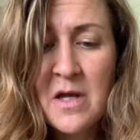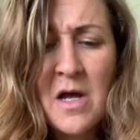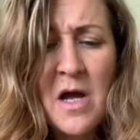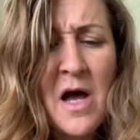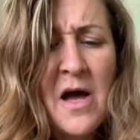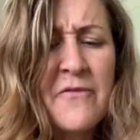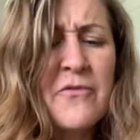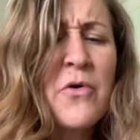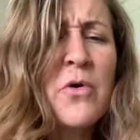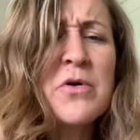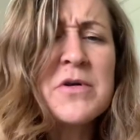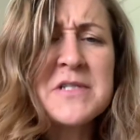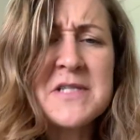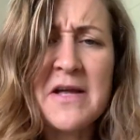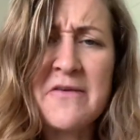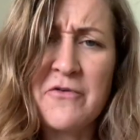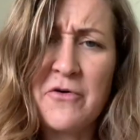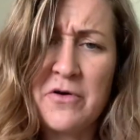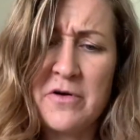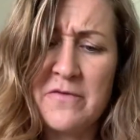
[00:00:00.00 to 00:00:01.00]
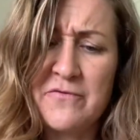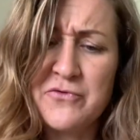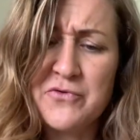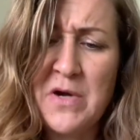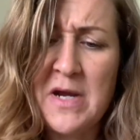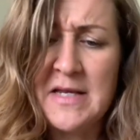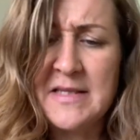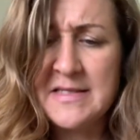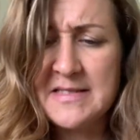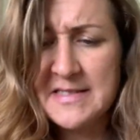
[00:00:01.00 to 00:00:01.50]
"Of course I've heard of
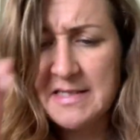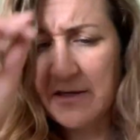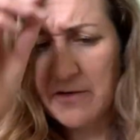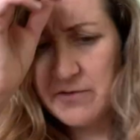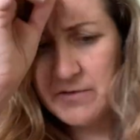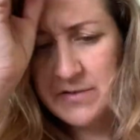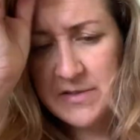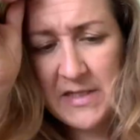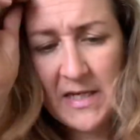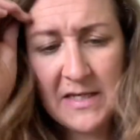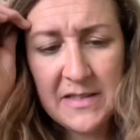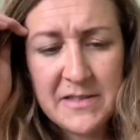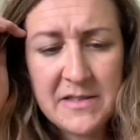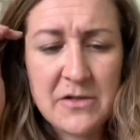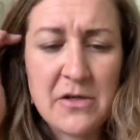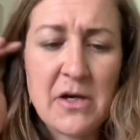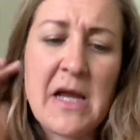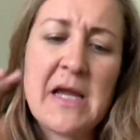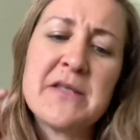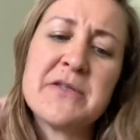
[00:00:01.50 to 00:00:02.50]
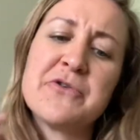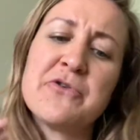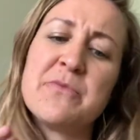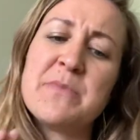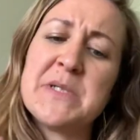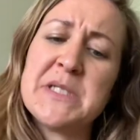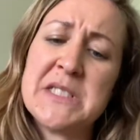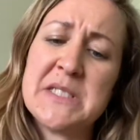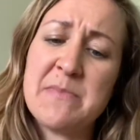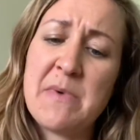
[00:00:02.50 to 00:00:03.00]
trained seals," answered
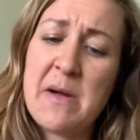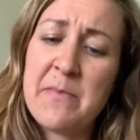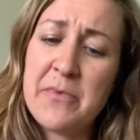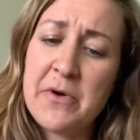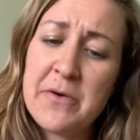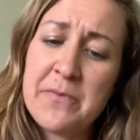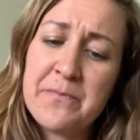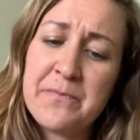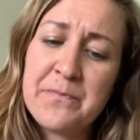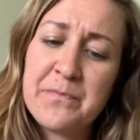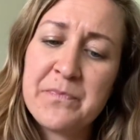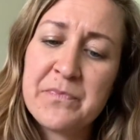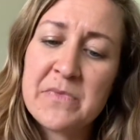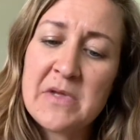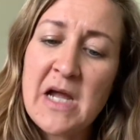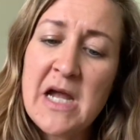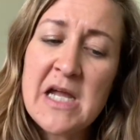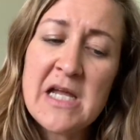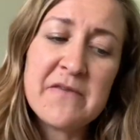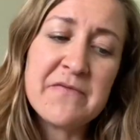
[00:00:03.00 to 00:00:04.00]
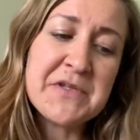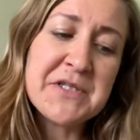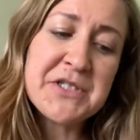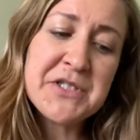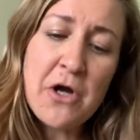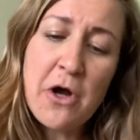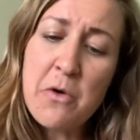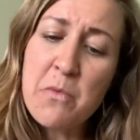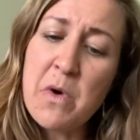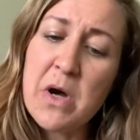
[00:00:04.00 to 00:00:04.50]
Mrs. Popper. "I even
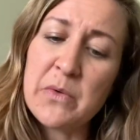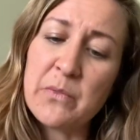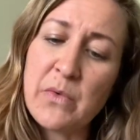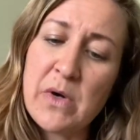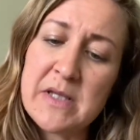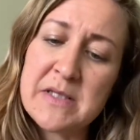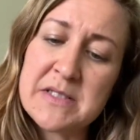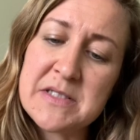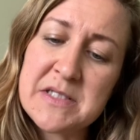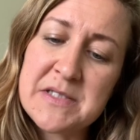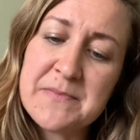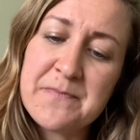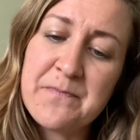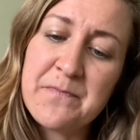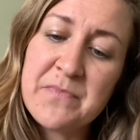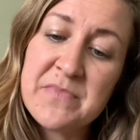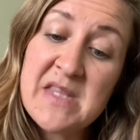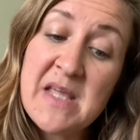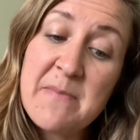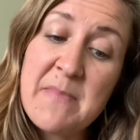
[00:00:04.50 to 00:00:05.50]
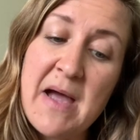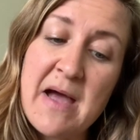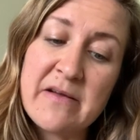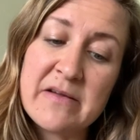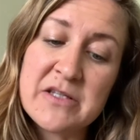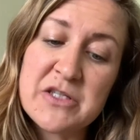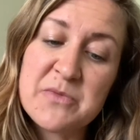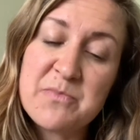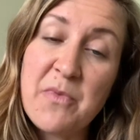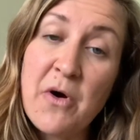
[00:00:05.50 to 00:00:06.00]
saw one once. They
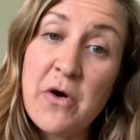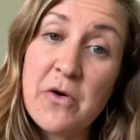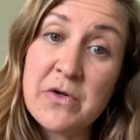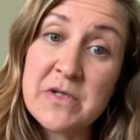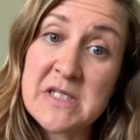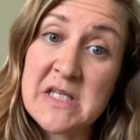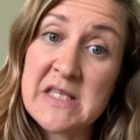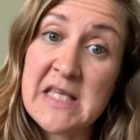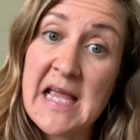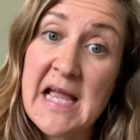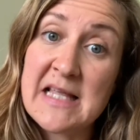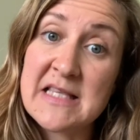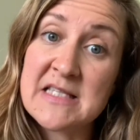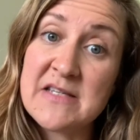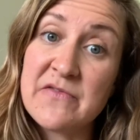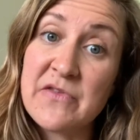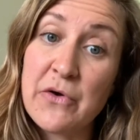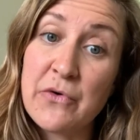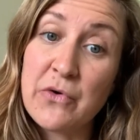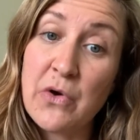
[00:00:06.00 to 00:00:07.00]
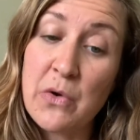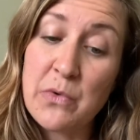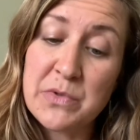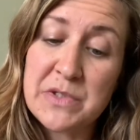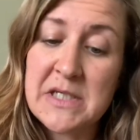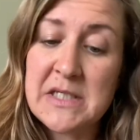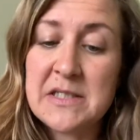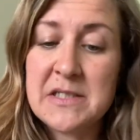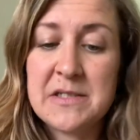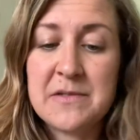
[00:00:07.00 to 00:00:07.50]
balanced balls at the ends of their
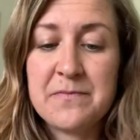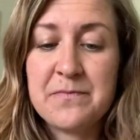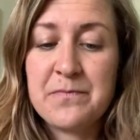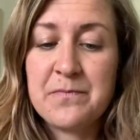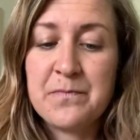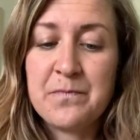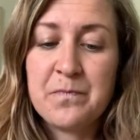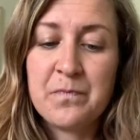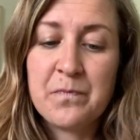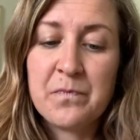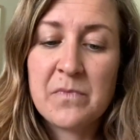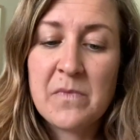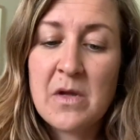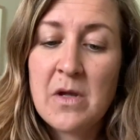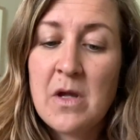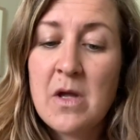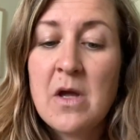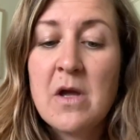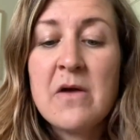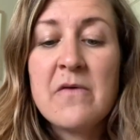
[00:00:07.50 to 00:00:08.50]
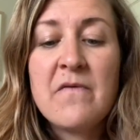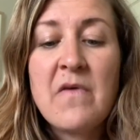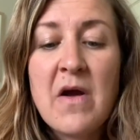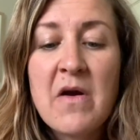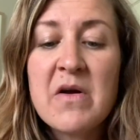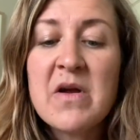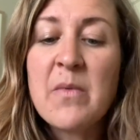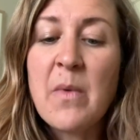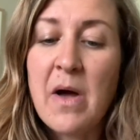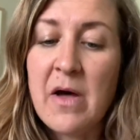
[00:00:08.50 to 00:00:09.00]
noses."
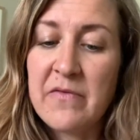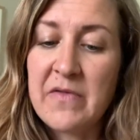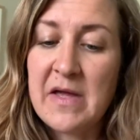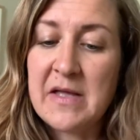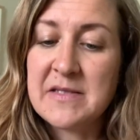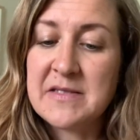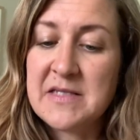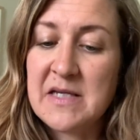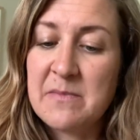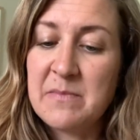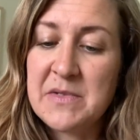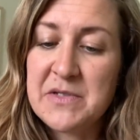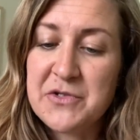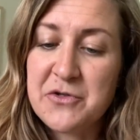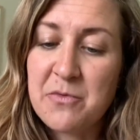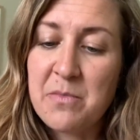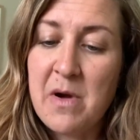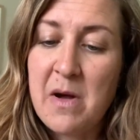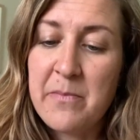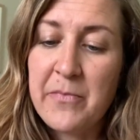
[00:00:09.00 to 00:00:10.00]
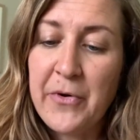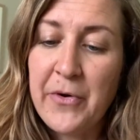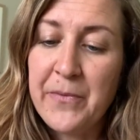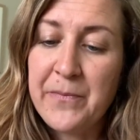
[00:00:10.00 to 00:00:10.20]
"Very well then," said Mr. Popper.